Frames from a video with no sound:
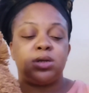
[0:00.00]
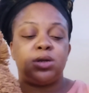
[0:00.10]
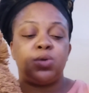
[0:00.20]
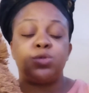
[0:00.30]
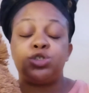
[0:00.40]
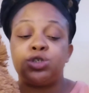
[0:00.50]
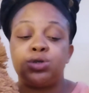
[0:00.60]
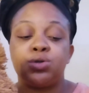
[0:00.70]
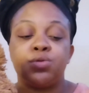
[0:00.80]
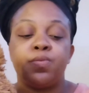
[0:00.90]
Number
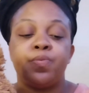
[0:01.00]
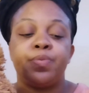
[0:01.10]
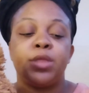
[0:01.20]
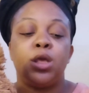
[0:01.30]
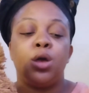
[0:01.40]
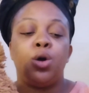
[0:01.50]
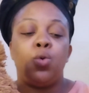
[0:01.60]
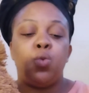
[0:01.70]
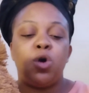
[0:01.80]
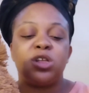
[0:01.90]
2,
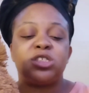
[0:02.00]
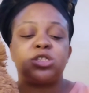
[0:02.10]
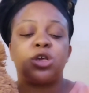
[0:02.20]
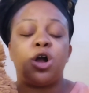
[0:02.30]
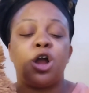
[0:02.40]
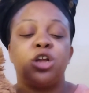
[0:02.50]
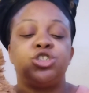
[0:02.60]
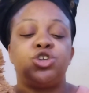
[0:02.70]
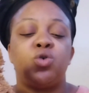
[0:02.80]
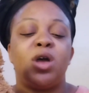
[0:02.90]
what
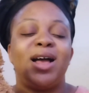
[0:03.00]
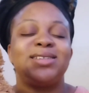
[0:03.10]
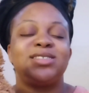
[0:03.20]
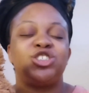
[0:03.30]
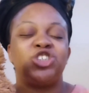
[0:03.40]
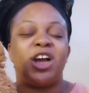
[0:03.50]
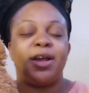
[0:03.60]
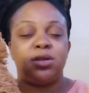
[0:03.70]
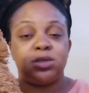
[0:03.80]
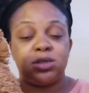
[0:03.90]
scarred you as a
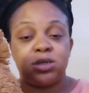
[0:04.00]
child?